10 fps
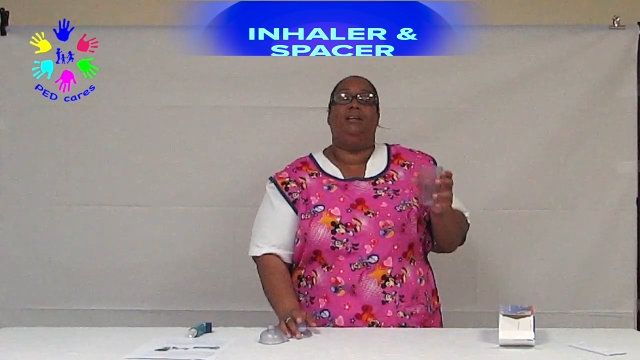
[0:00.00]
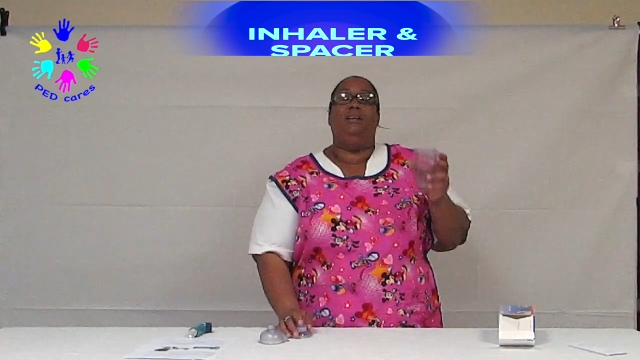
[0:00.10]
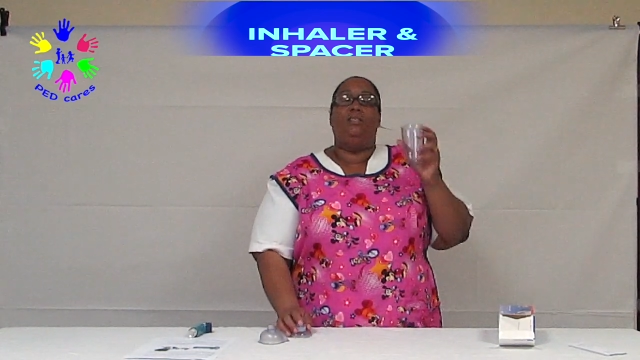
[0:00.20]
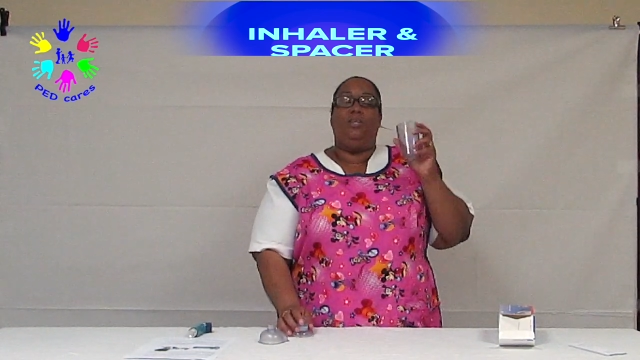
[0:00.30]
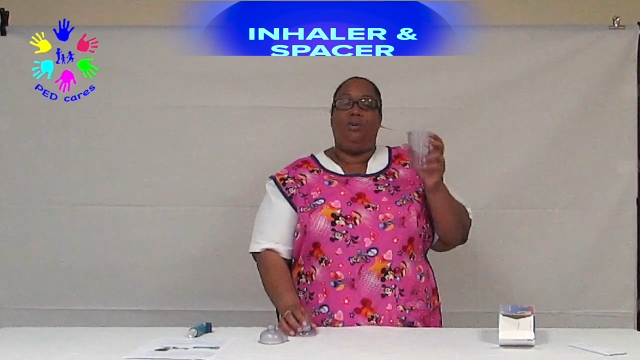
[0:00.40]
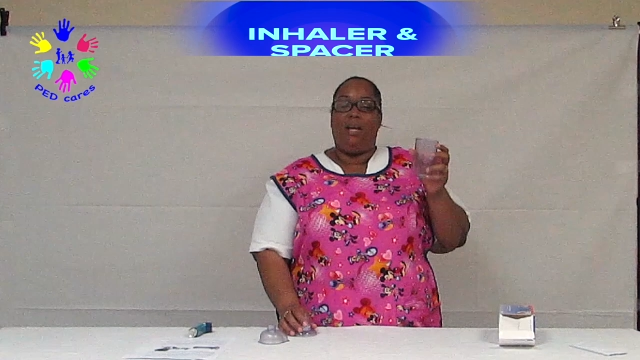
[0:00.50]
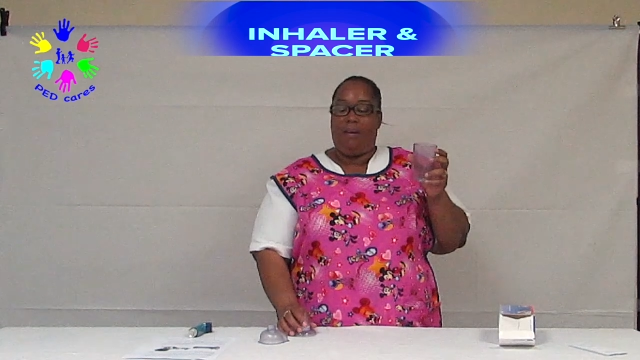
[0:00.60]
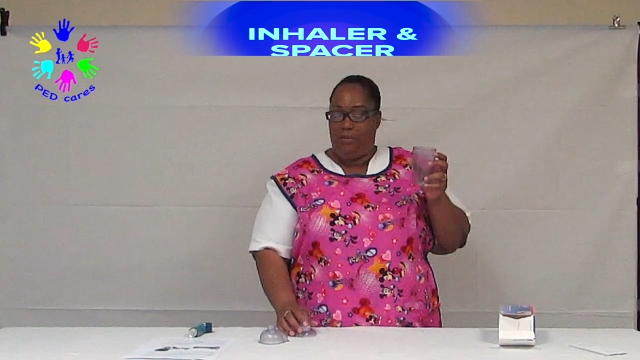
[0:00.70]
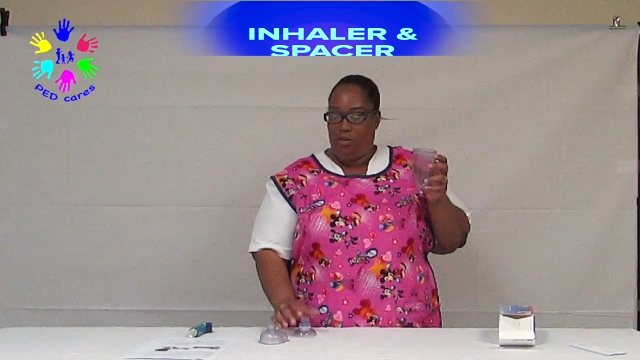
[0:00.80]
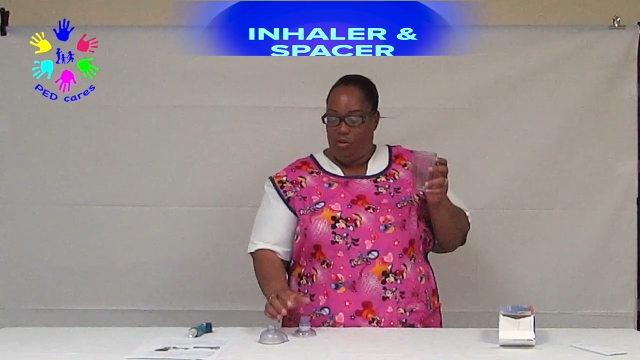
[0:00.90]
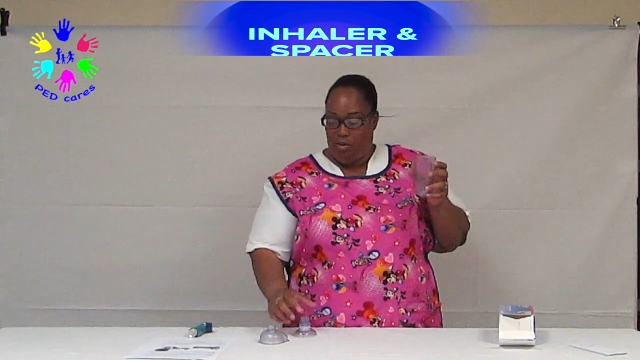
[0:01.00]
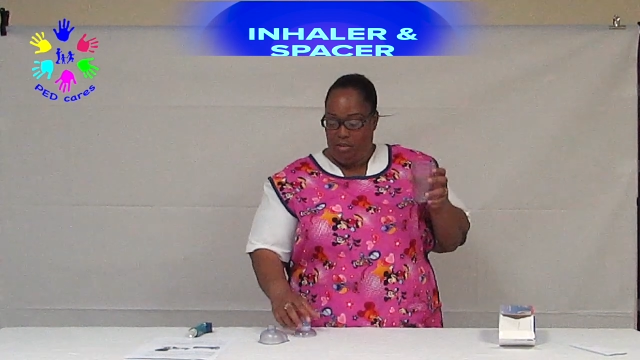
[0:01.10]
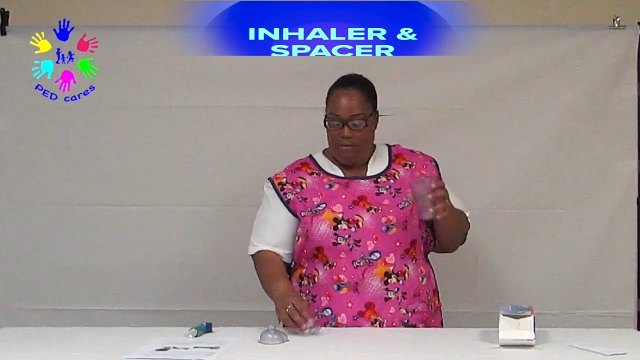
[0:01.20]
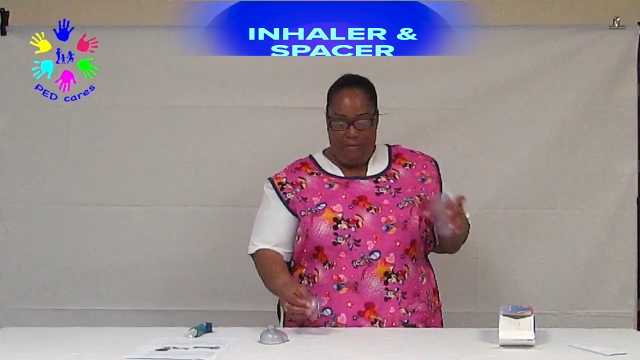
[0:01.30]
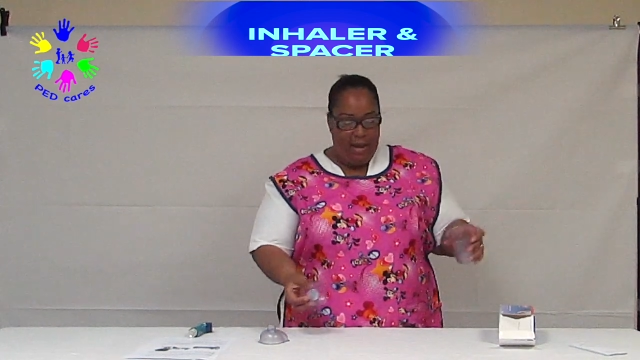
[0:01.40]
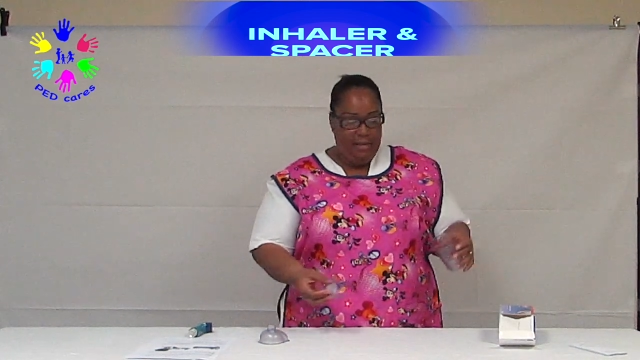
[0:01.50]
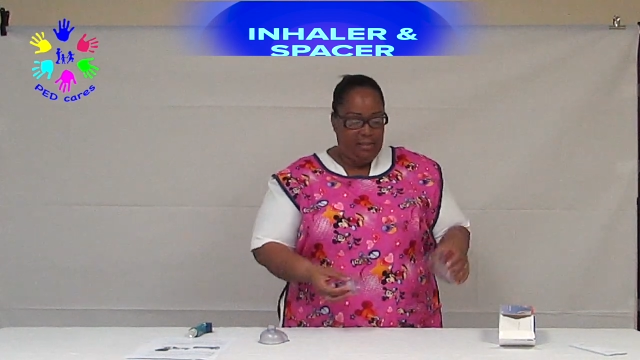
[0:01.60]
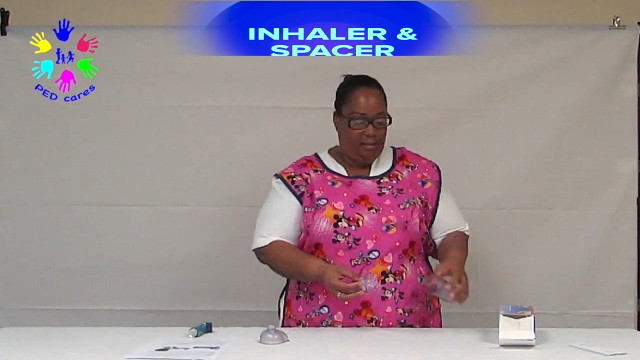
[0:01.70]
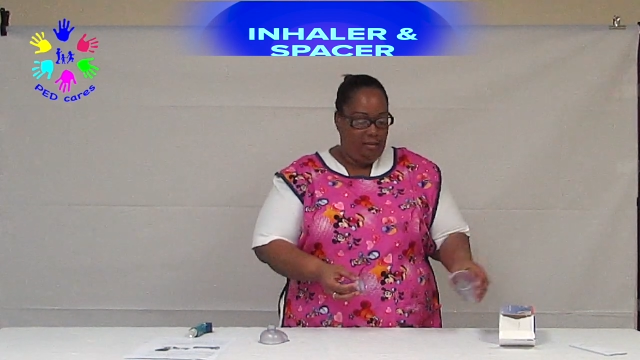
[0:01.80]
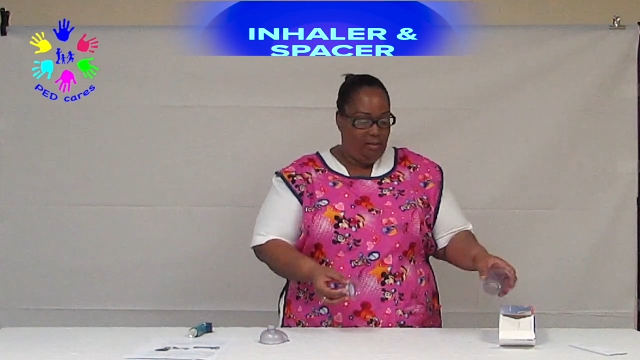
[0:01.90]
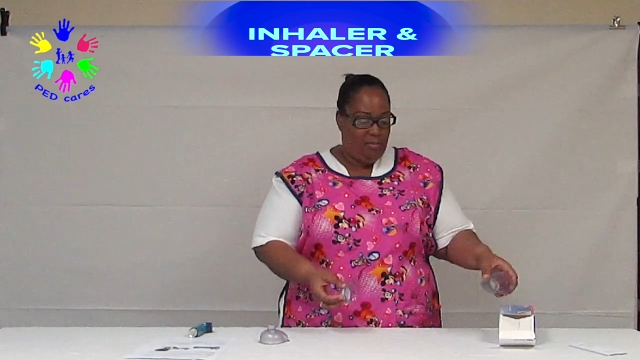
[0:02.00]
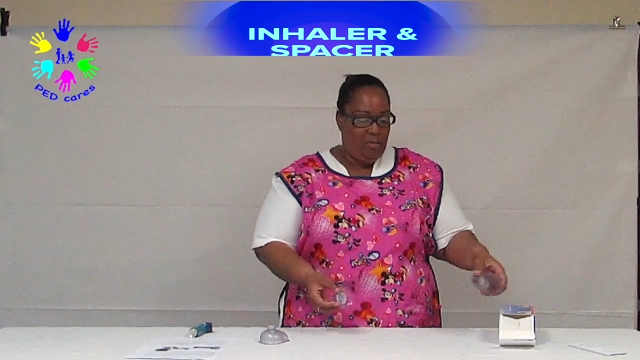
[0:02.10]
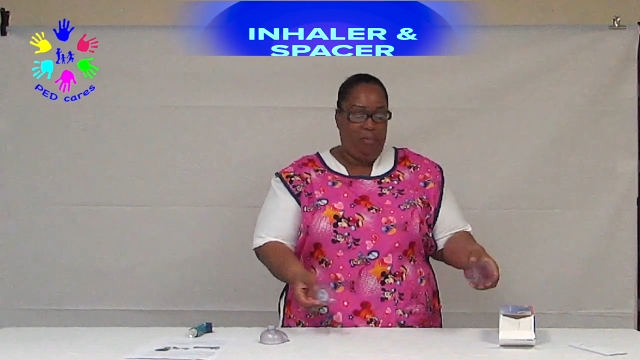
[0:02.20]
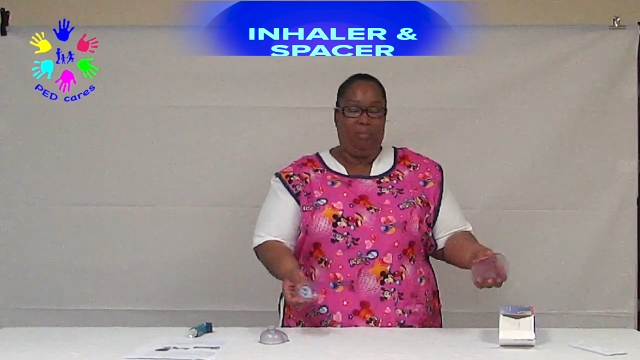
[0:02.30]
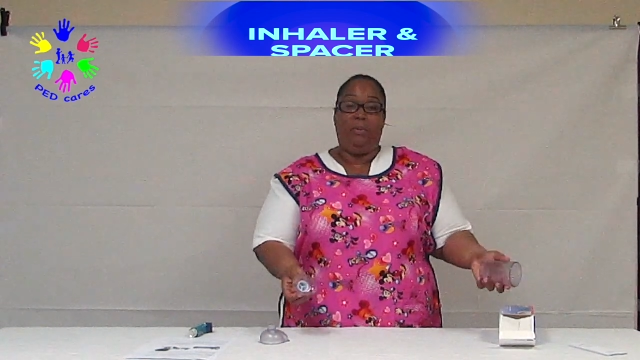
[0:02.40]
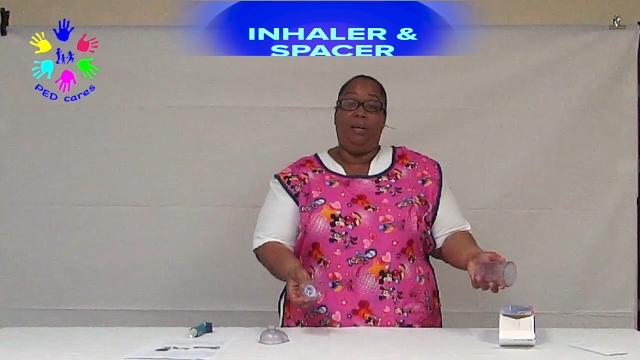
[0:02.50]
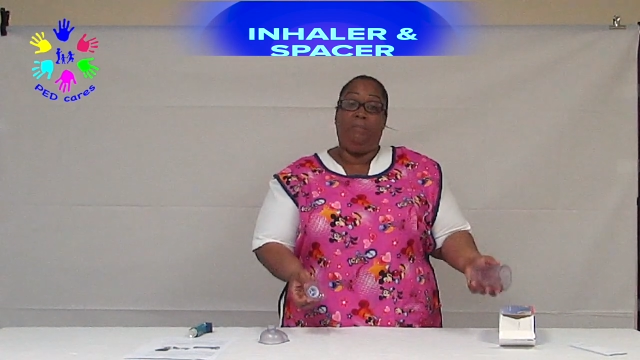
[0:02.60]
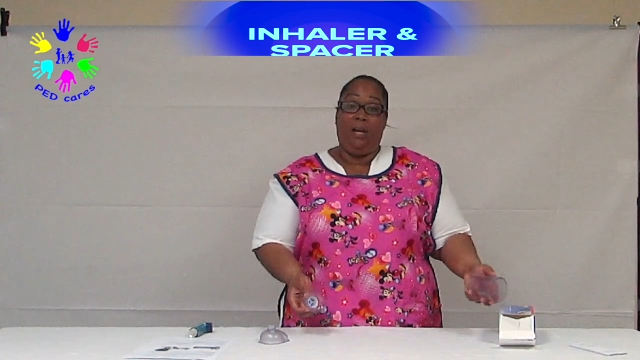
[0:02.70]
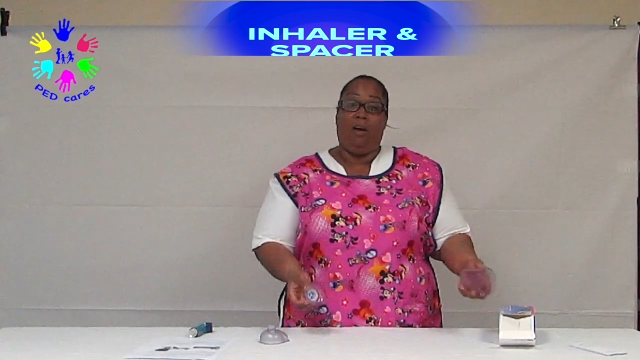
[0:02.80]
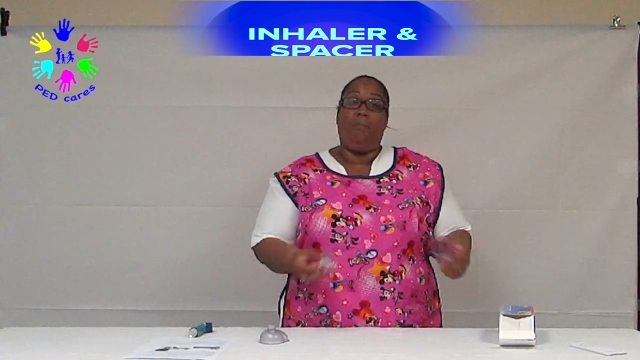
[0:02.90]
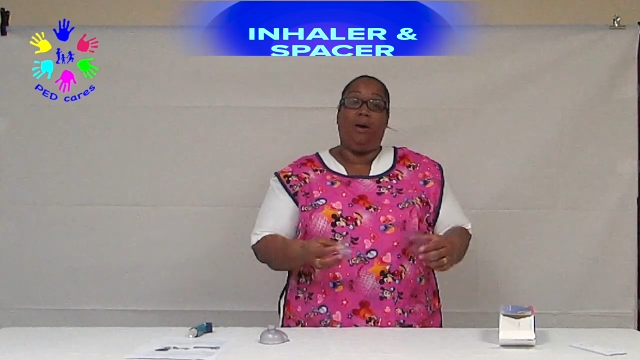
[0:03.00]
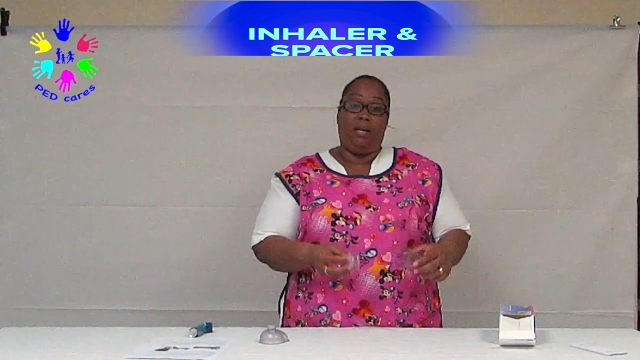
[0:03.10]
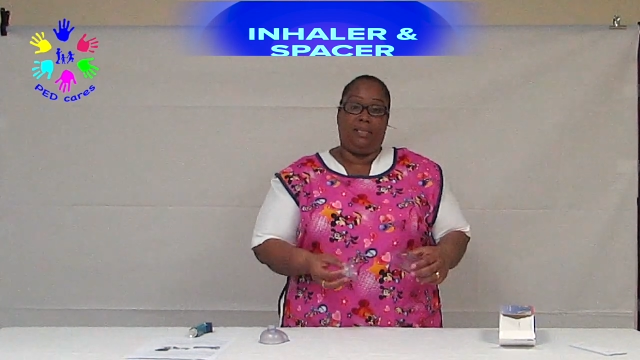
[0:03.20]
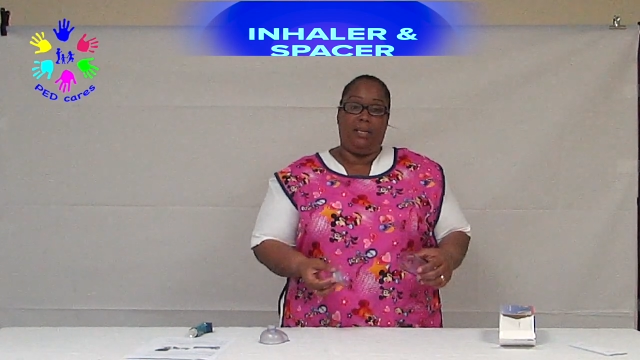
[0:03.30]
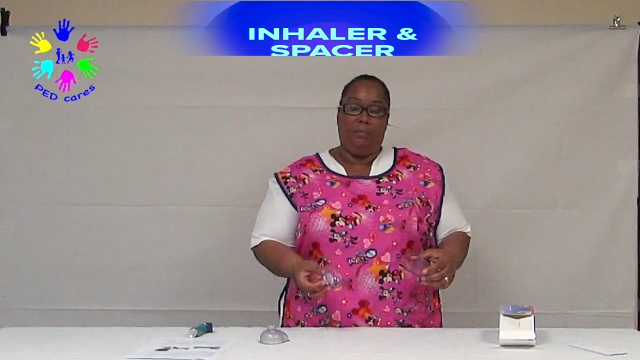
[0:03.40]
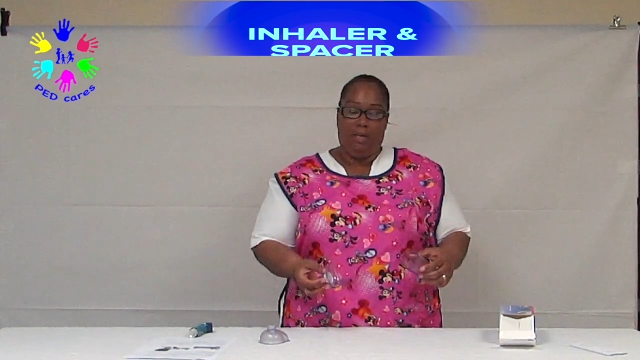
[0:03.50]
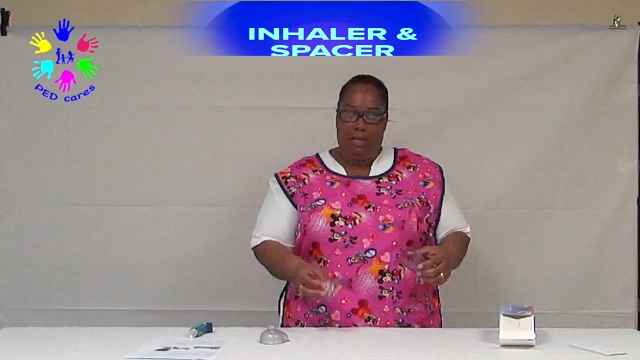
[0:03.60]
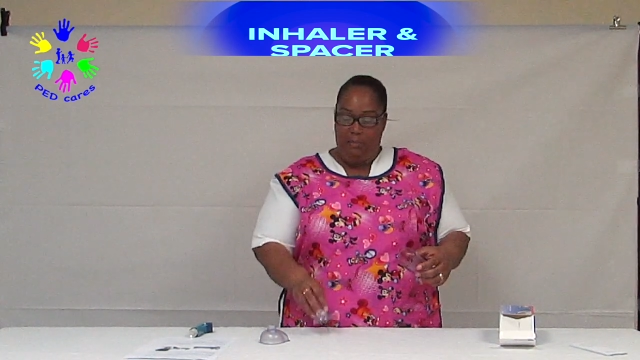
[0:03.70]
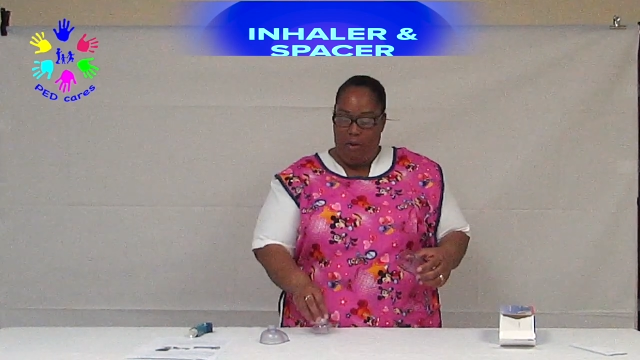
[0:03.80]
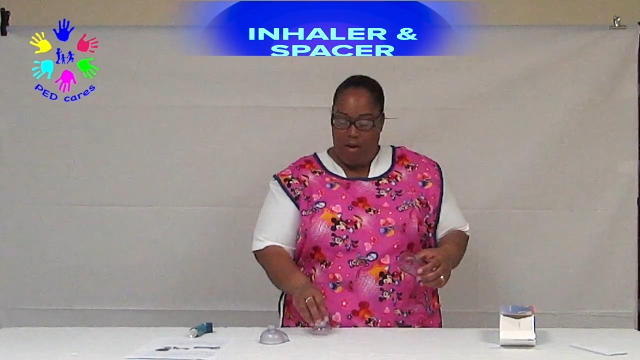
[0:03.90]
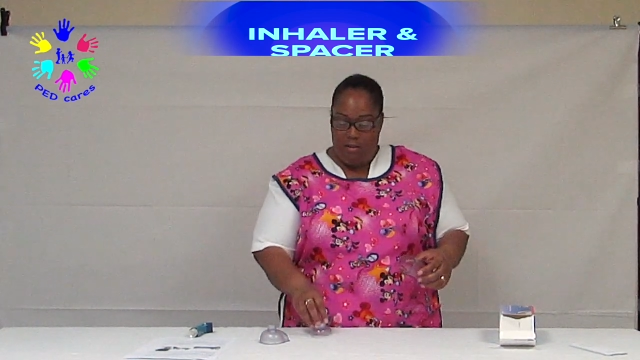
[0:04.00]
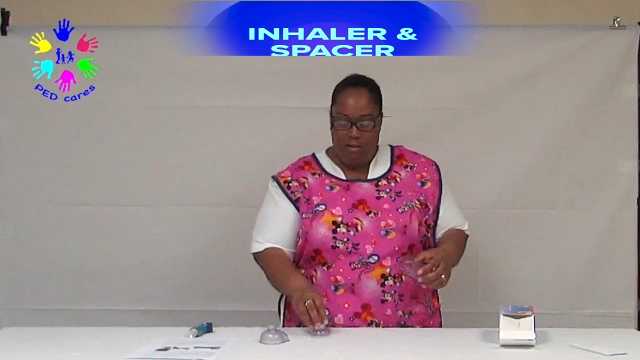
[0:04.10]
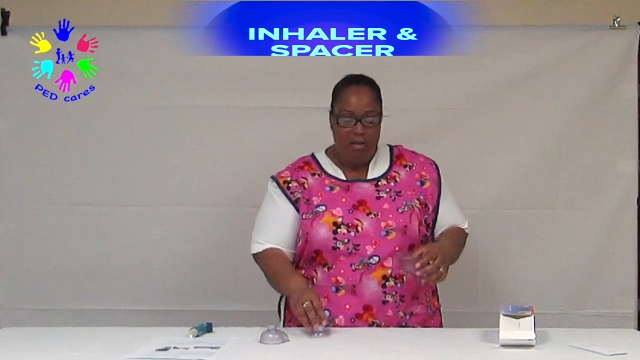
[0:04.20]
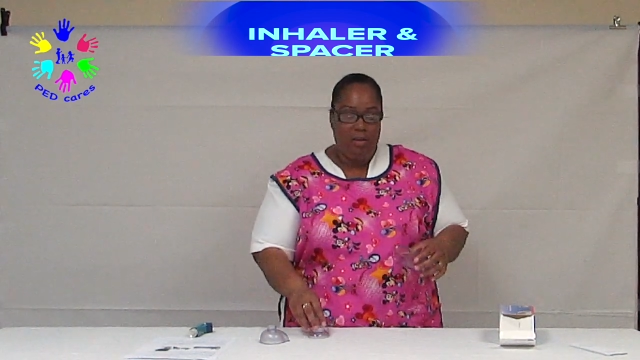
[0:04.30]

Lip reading: So you will have your device, it may come unassembled in the box.